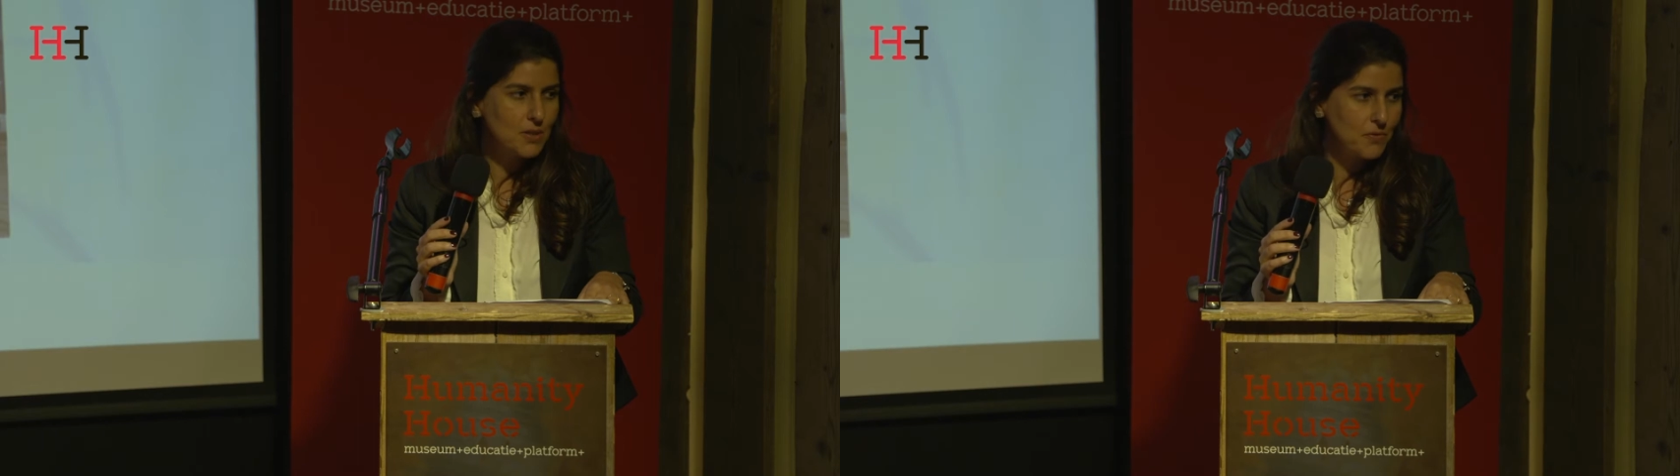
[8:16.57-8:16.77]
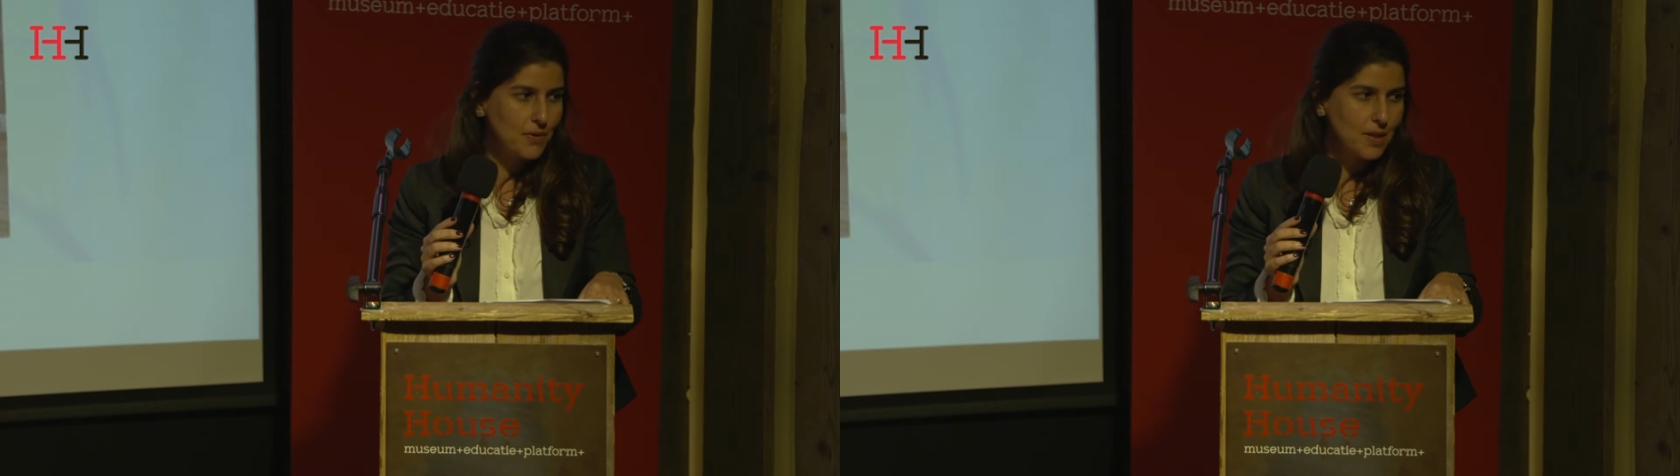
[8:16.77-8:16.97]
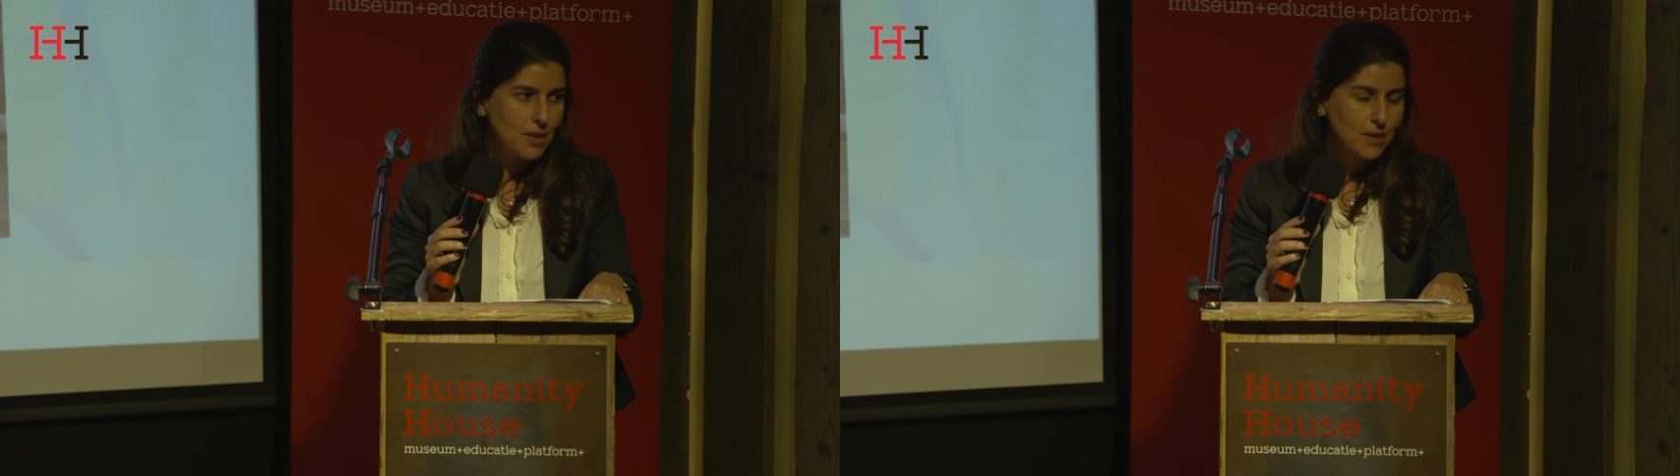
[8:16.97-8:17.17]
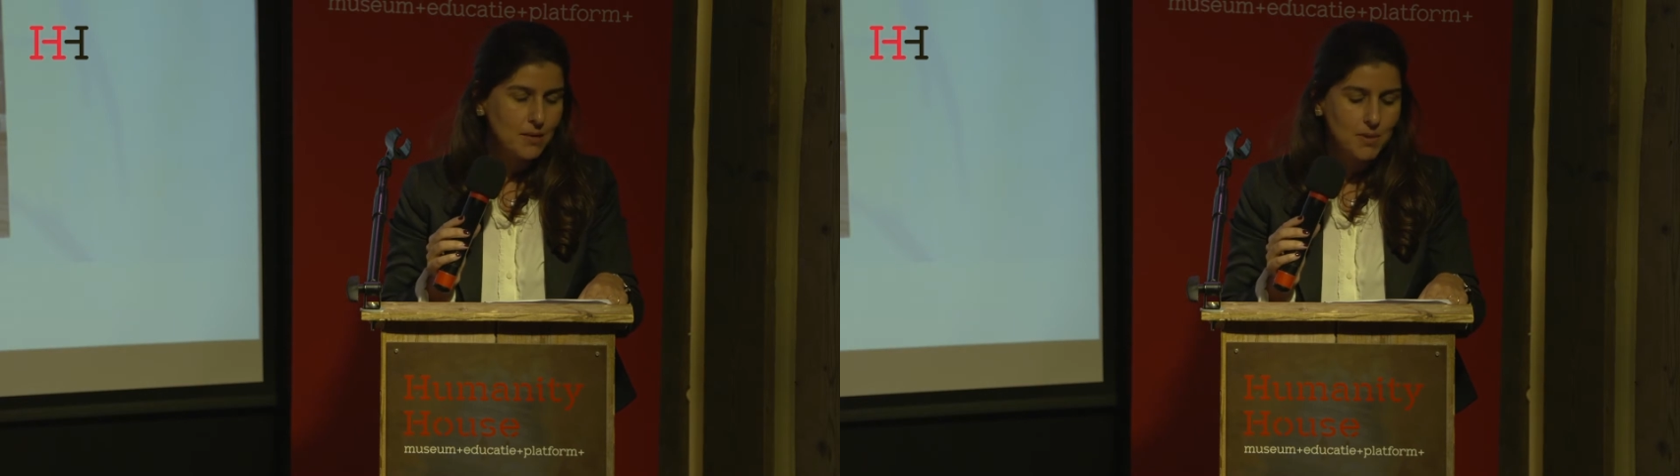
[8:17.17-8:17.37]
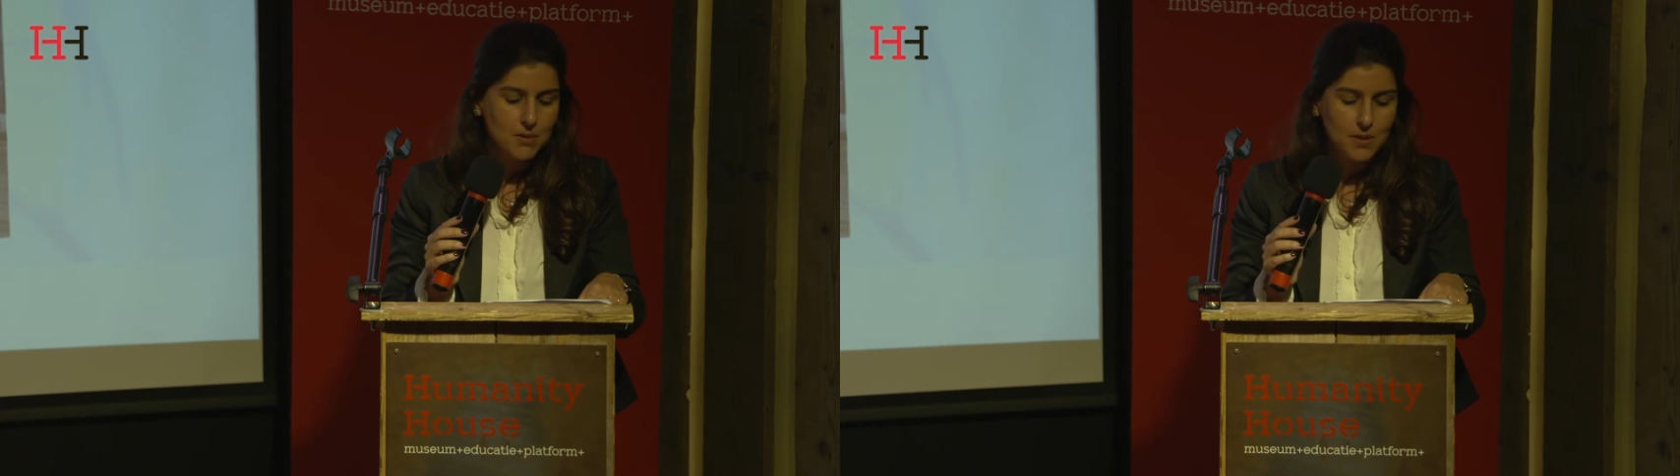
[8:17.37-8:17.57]
differently in
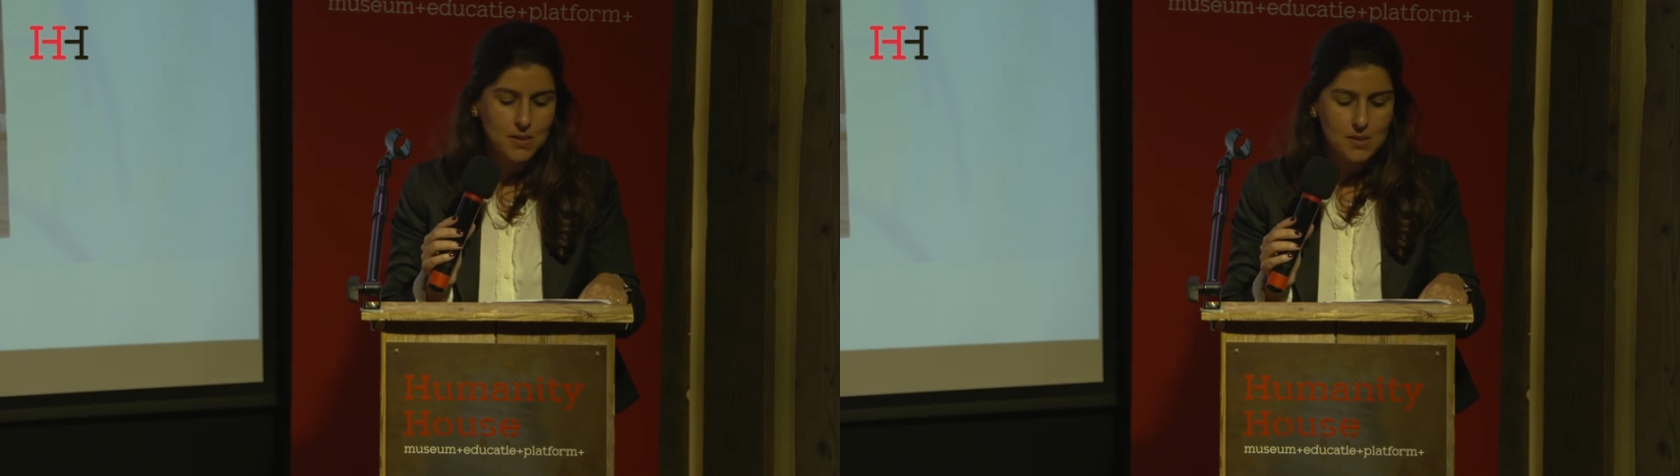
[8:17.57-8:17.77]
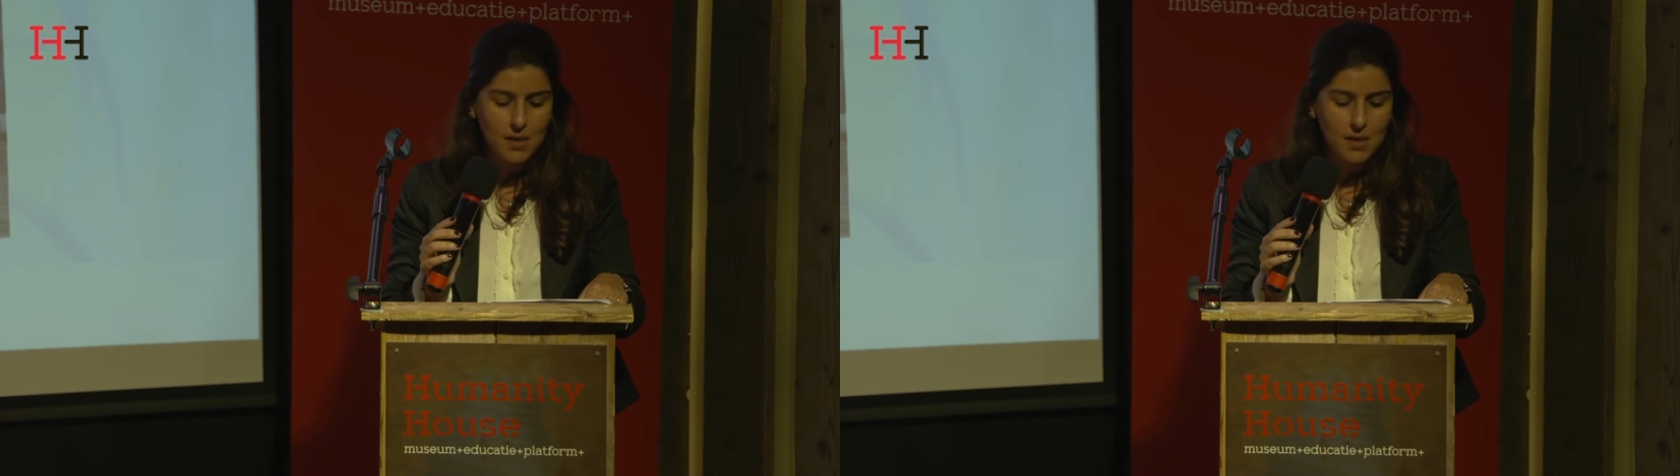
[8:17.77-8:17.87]
the Middle East.